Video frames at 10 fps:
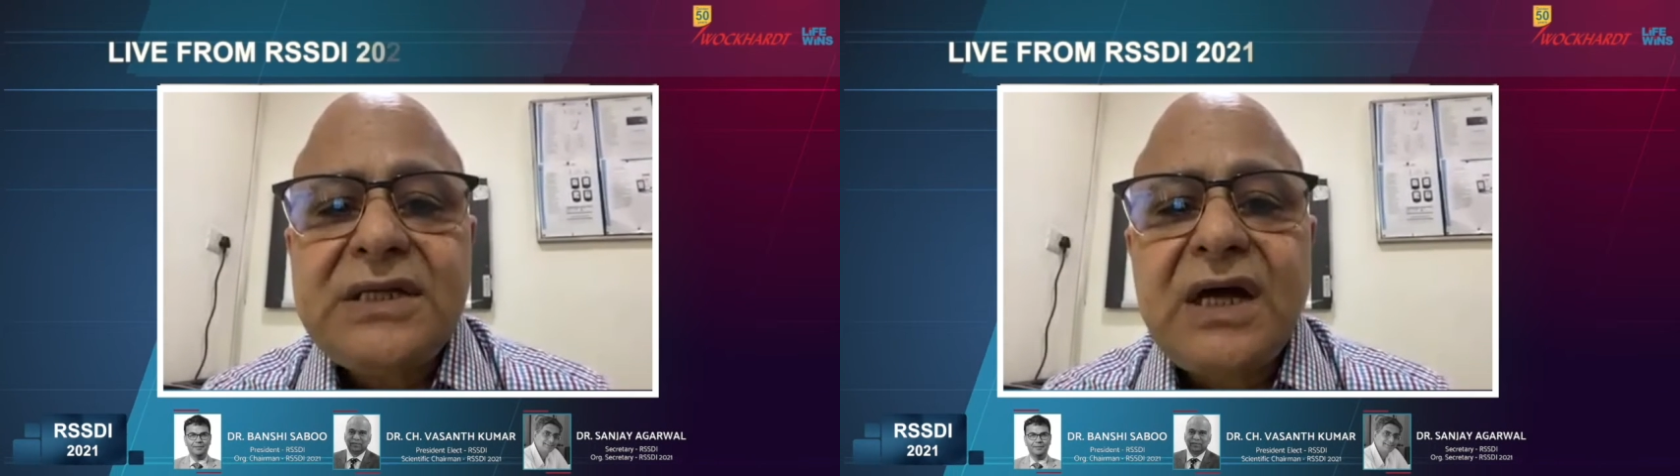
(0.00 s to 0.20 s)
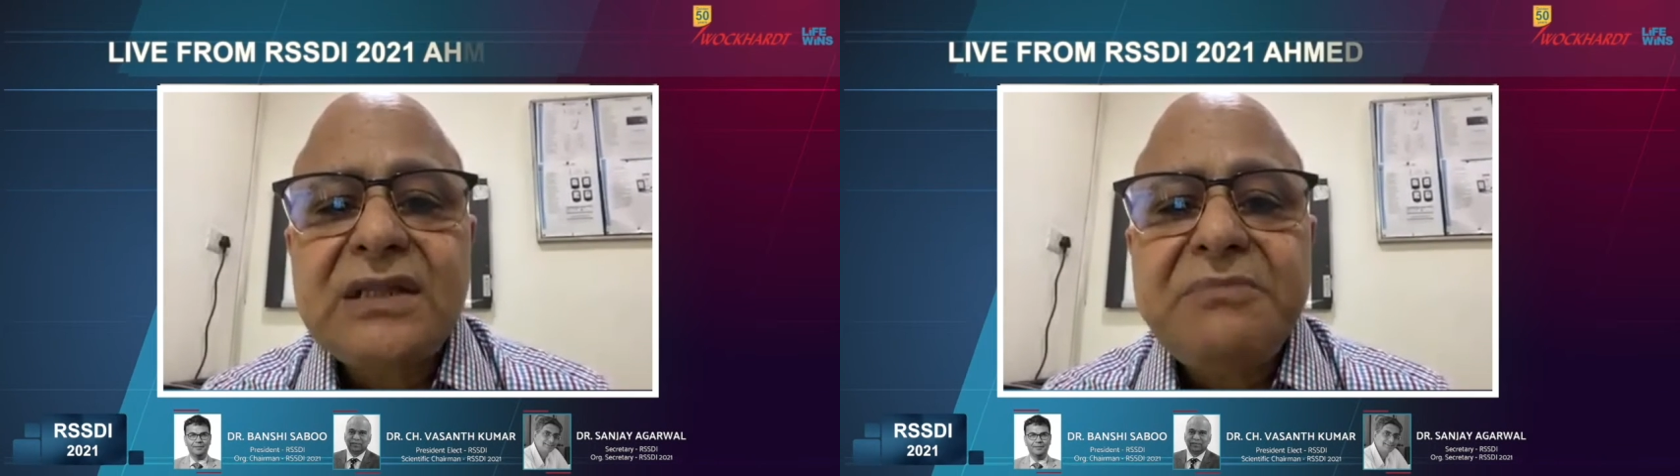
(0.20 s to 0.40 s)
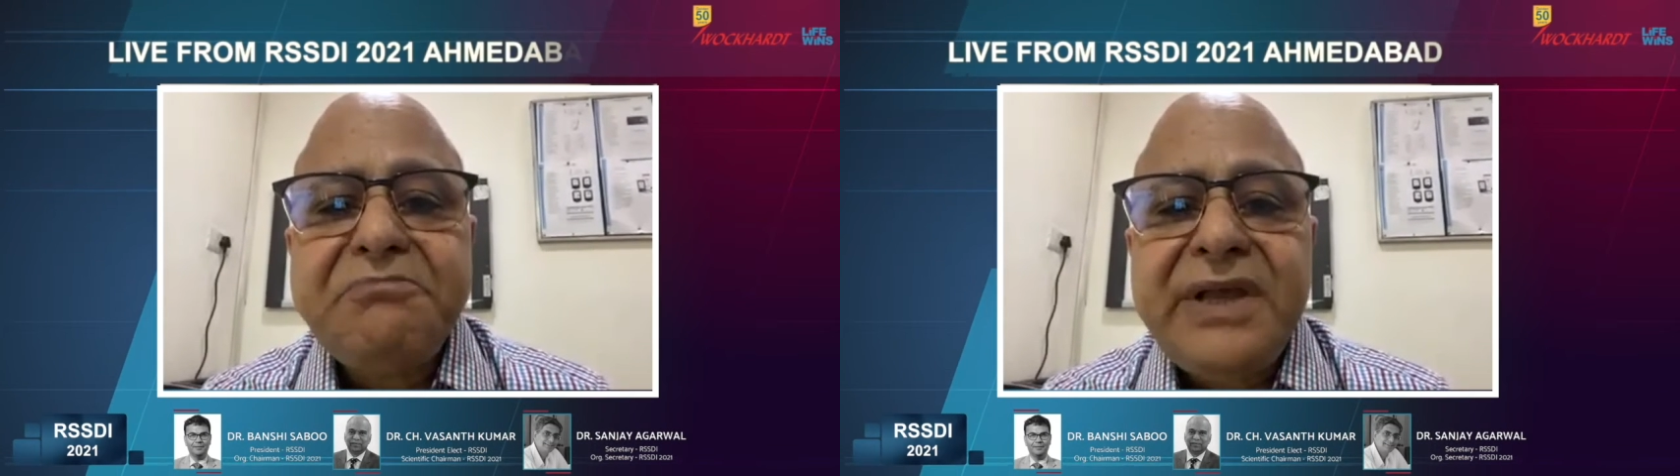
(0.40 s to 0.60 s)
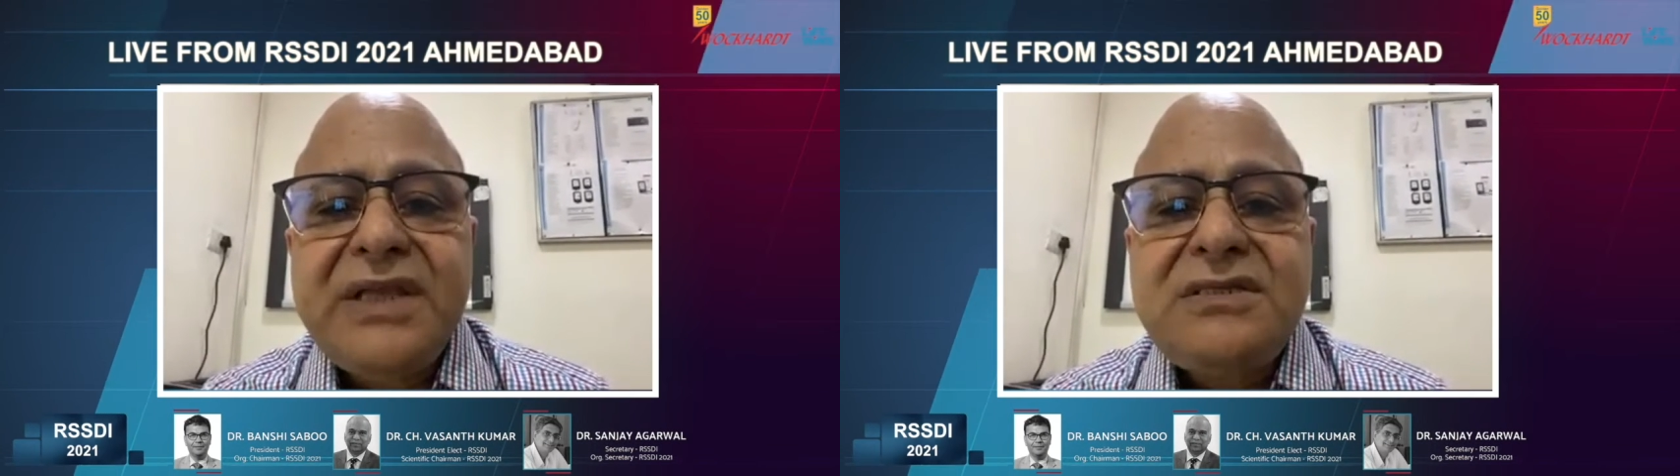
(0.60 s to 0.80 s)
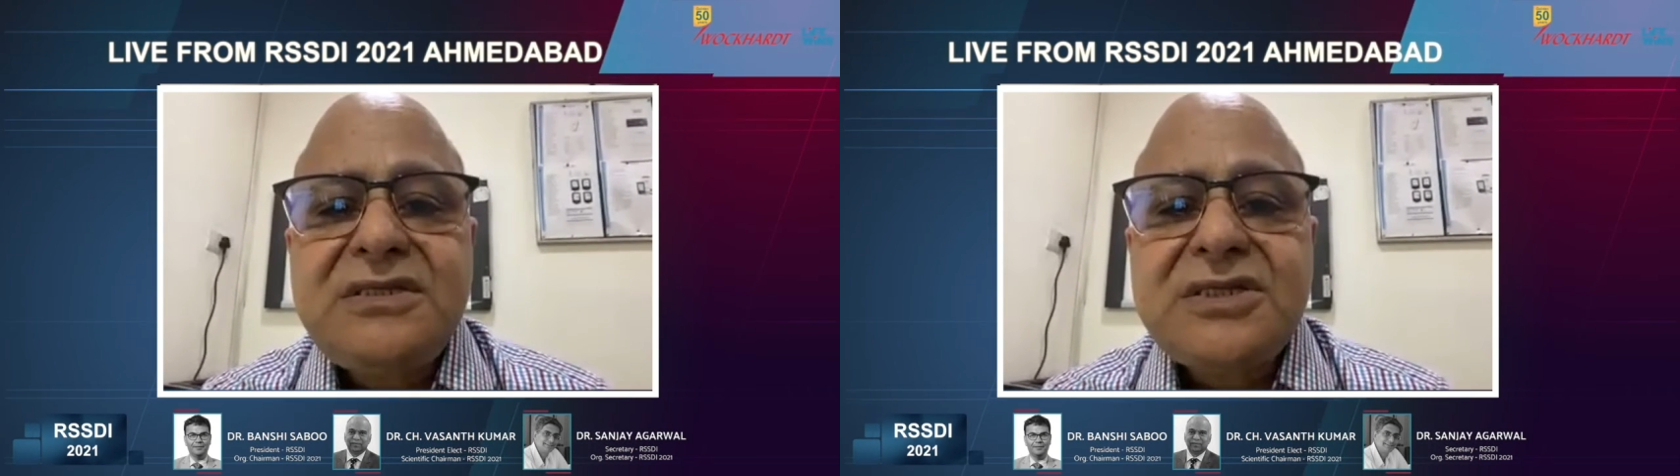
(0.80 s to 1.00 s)
are the
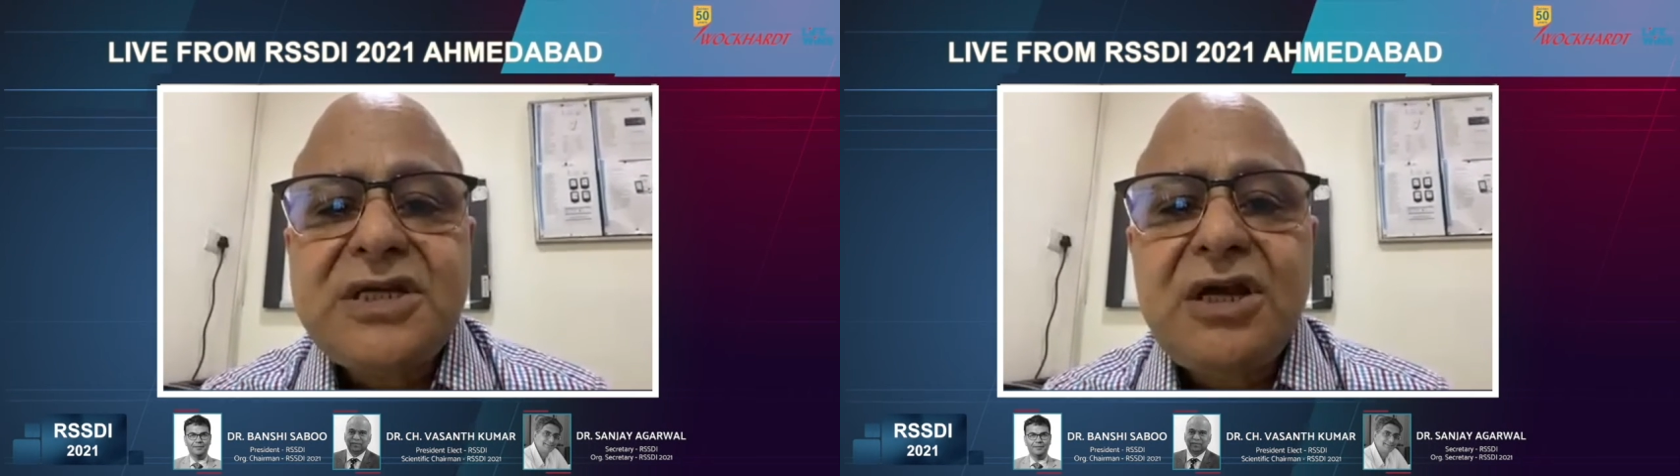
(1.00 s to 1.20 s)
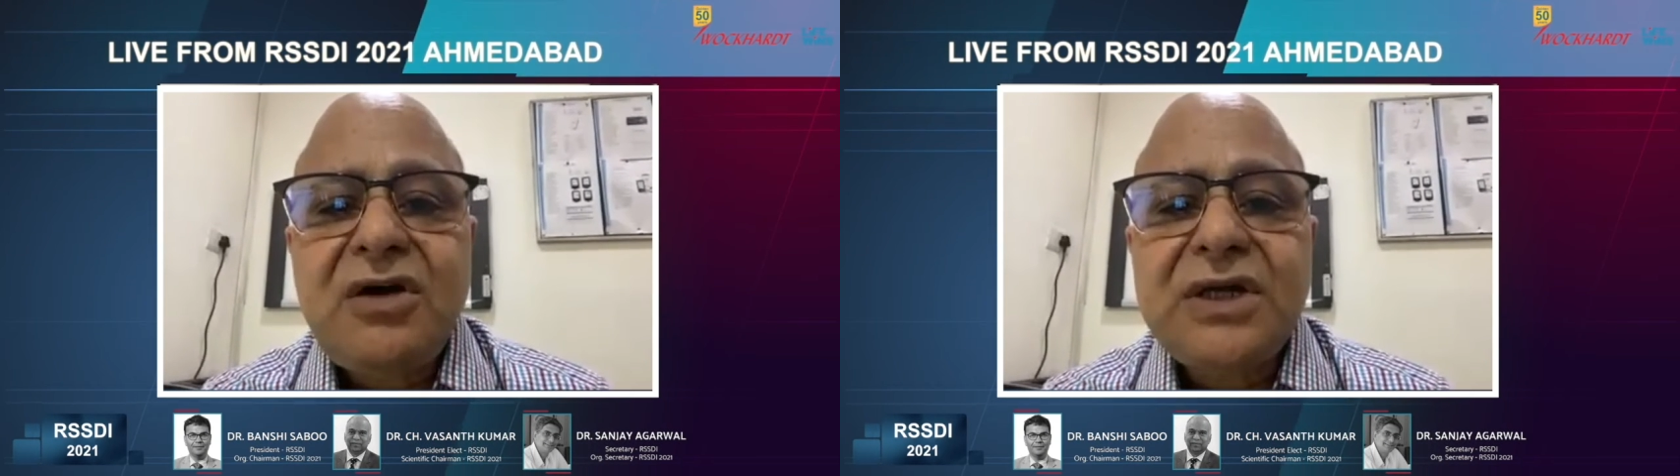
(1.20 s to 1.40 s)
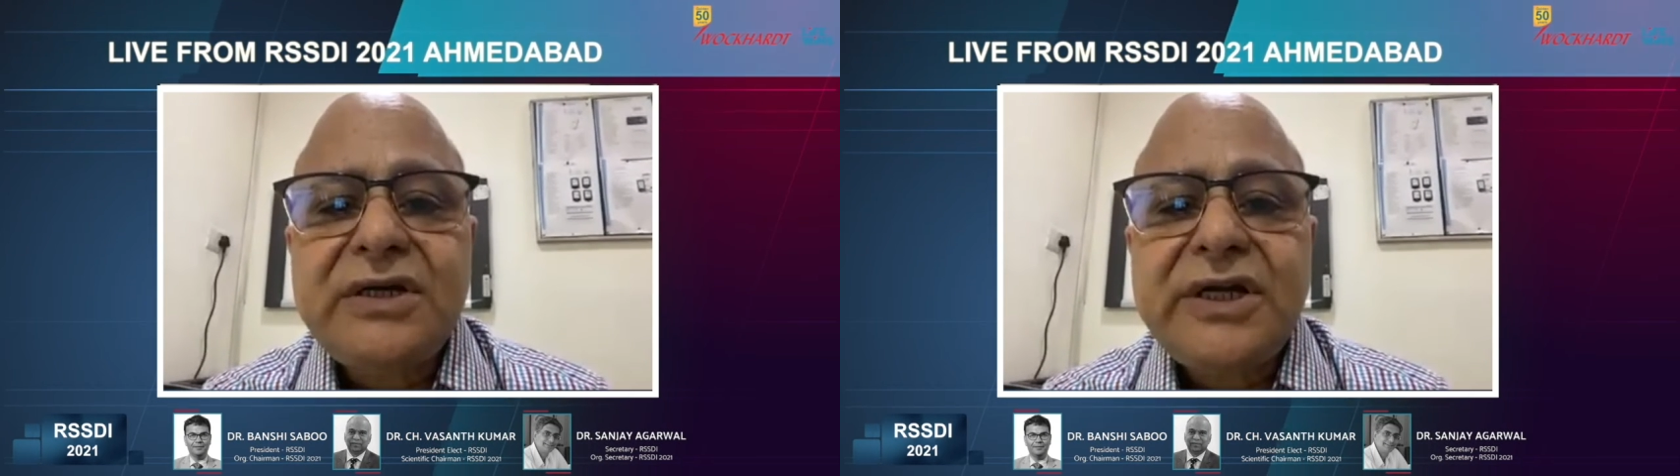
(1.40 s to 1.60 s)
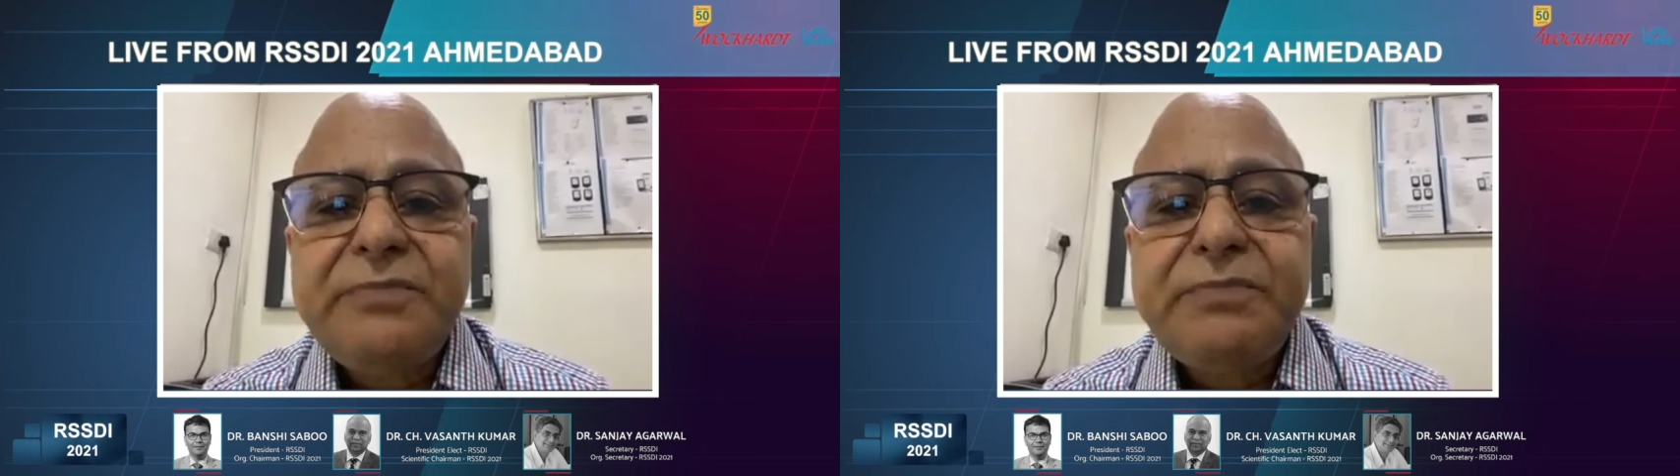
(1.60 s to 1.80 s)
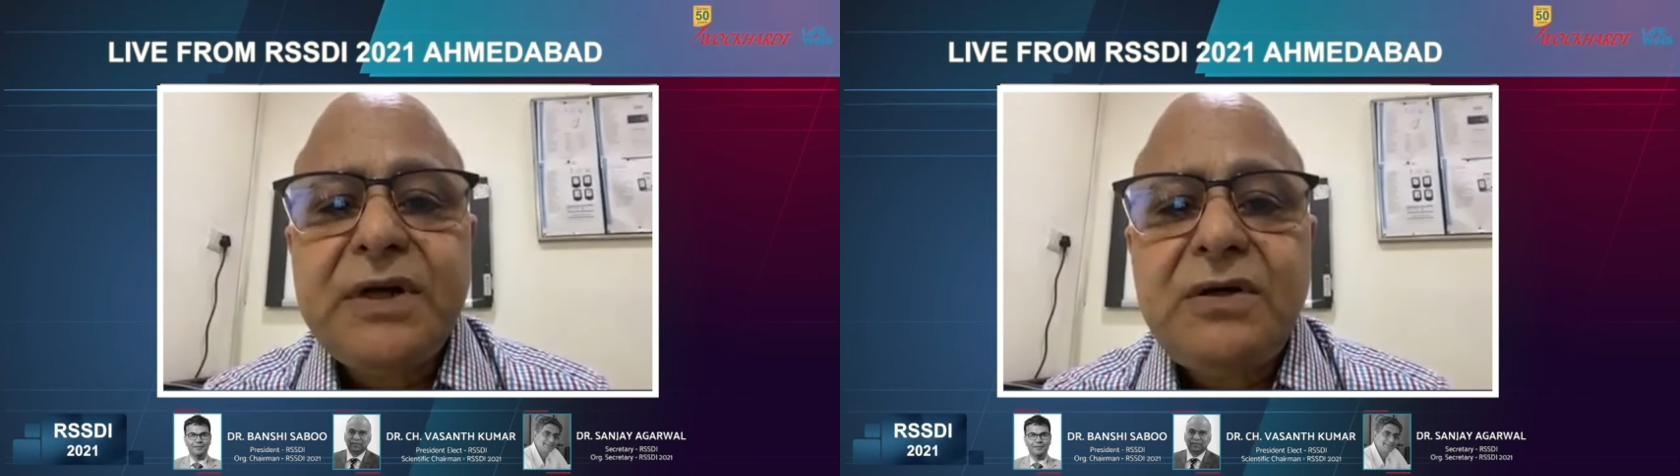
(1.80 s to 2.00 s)
mainstay of the
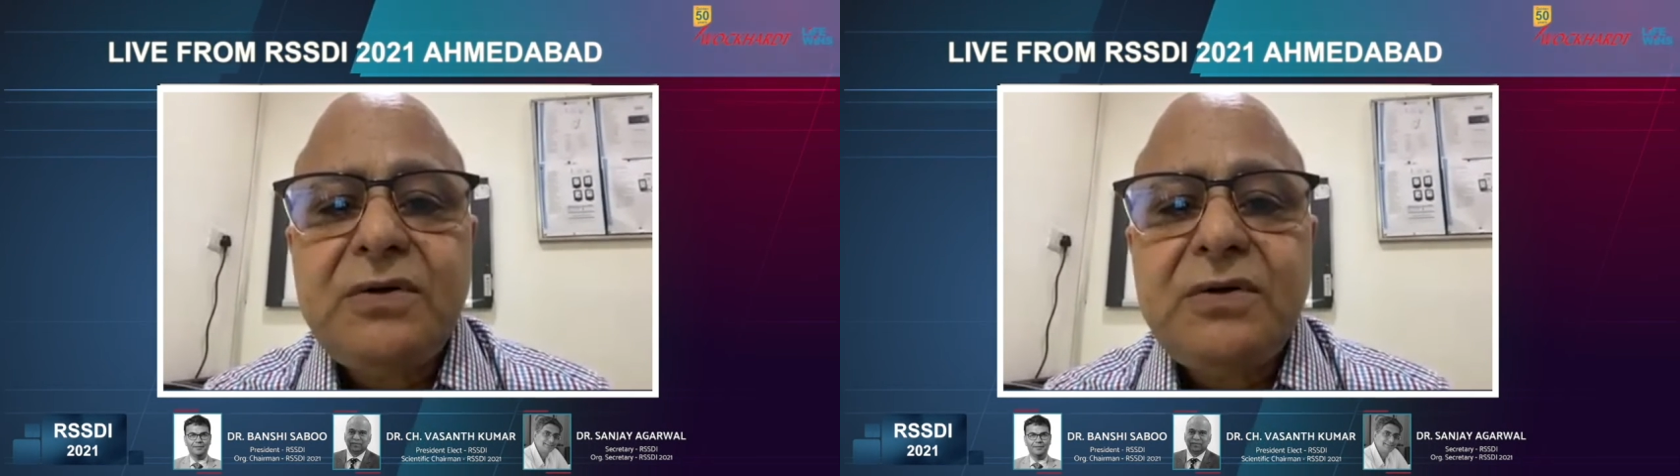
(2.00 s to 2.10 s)
treatment